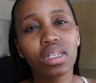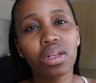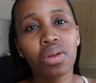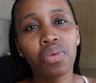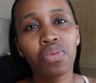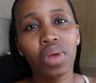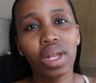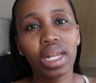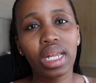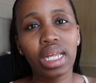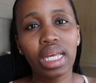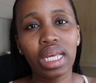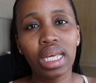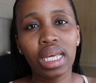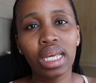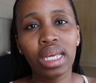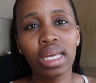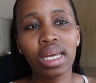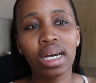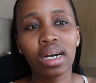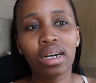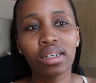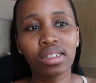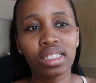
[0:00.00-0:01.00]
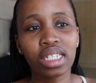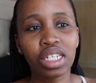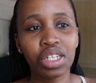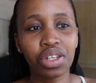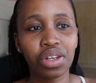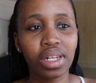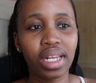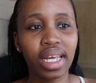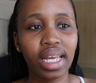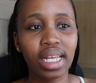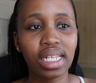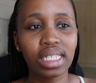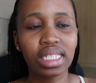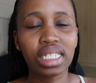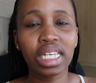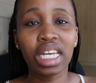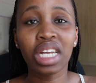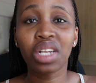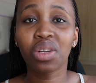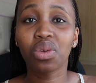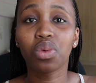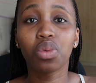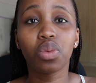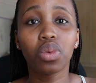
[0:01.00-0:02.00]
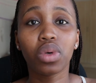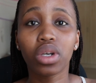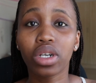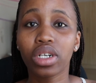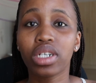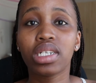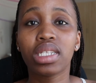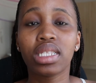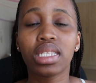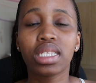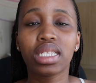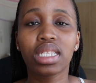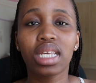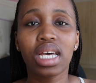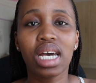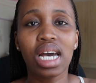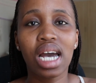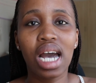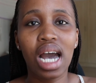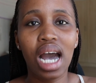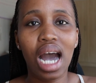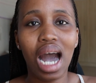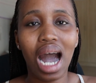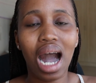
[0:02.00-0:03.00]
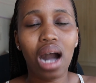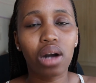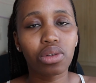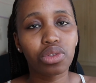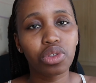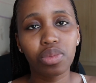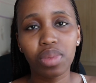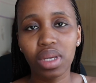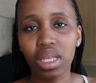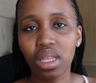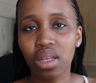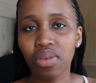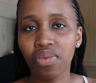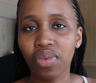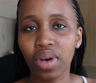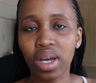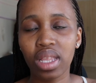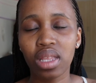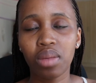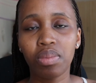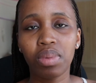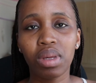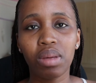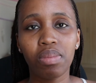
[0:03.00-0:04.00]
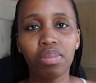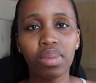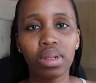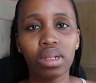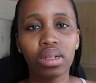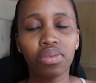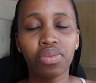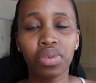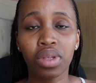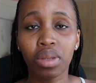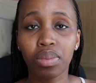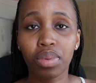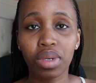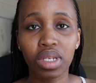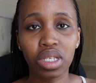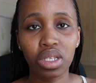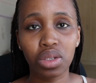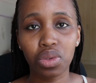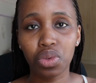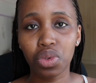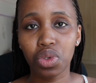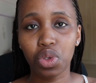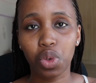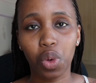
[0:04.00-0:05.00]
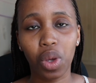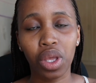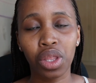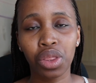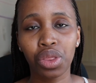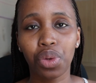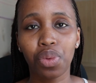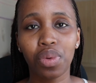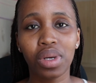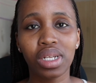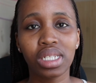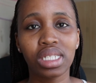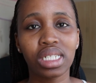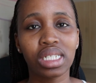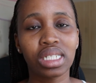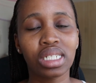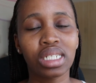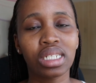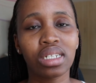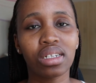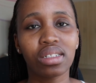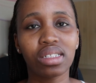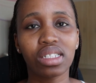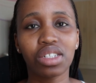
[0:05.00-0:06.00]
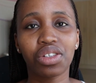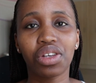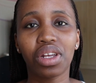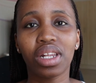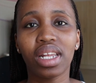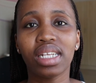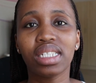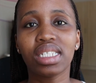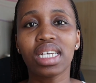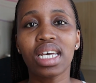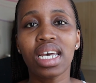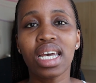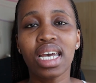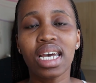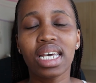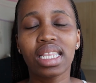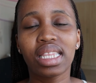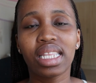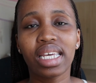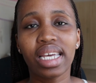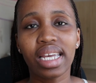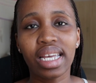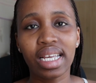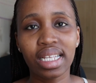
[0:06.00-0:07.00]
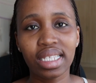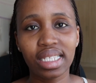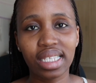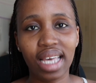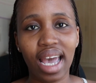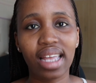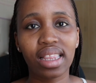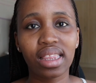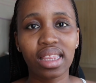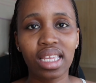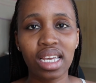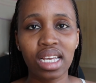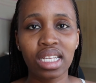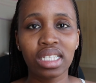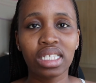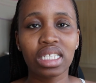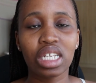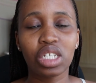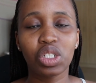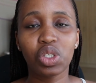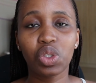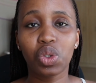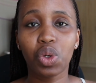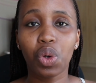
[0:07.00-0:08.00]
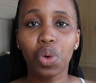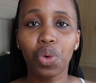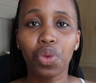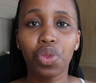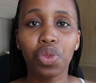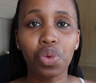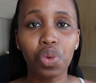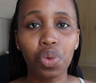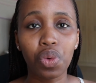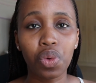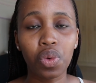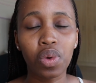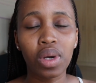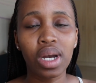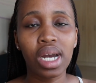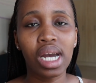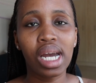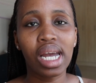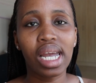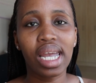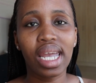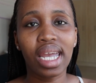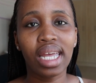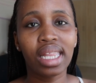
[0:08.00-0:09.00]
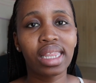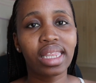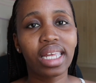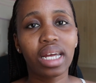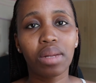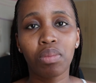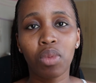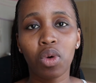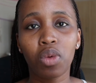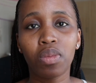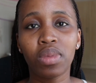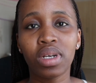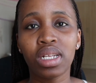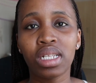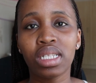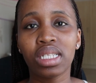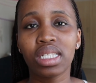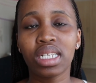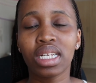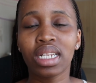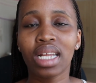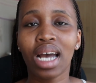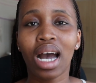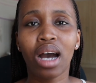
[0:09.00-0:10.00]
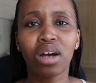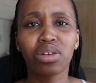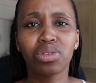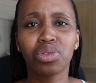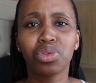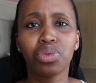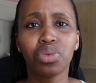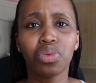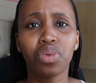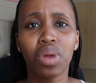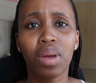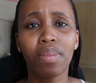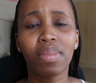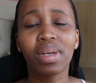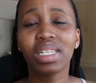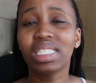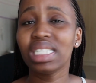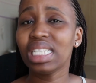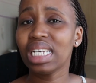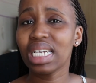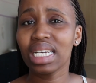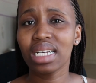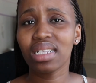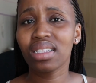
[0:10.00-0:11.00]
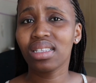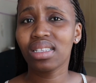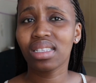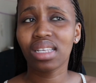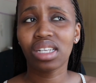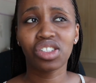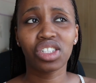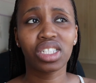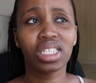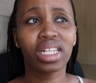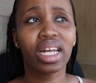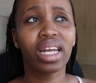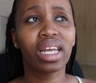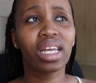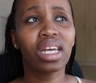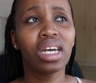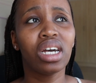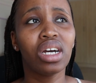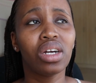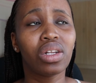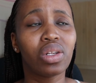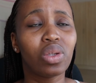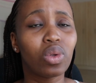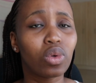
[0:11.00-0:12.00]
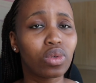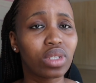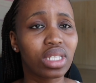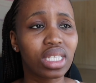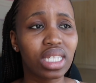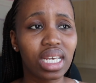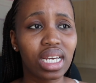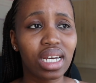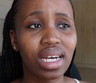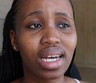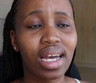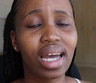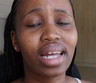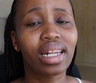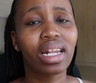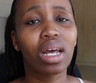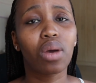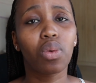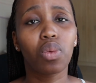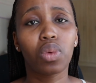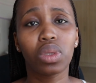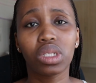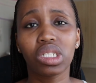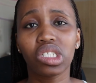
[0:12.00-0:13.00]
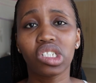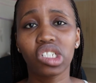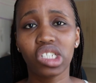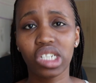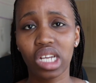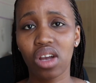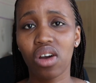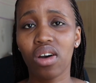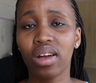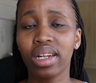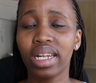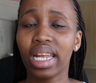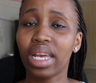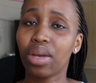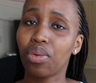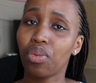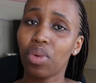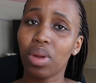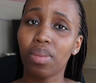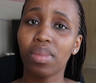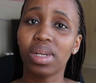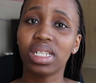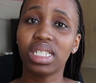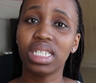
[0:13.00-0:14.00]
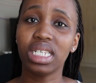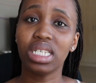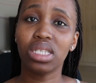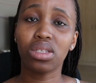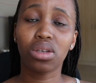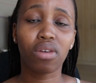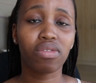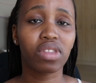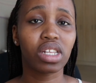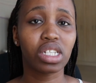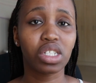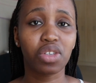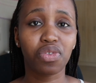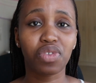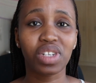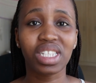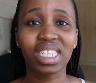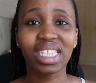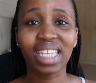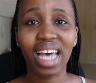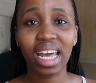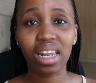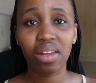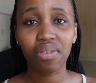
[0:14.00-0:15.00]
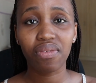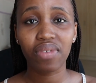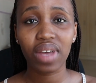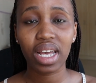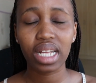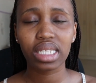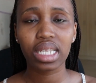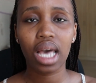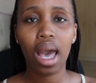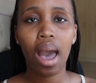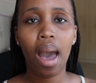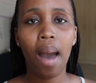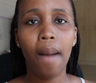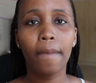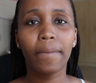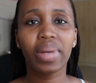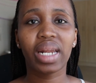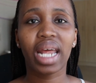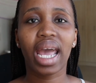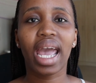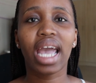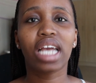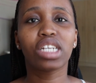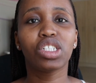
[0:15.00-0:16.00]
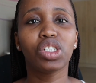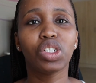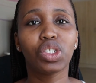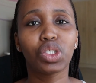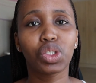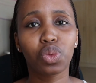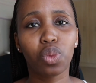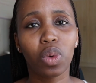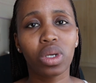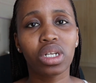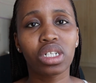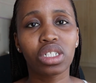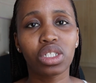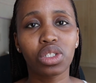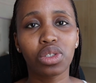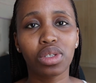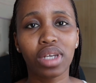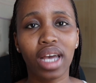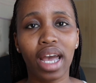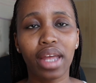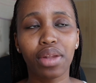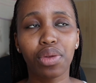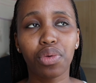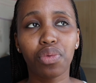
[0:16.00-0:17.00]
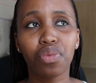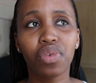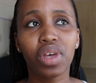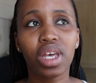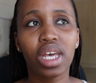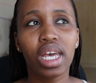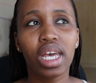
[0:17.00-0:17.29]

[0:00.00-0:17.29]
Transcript: didn't really articulate in words how to be there for other people, for the person who's going through it. It didn't articulate the exact things that you go through in that moment and how to remedy it, such as like nausea, and I will share on like remedies of the different side effects. But I actually just wanted to kind of,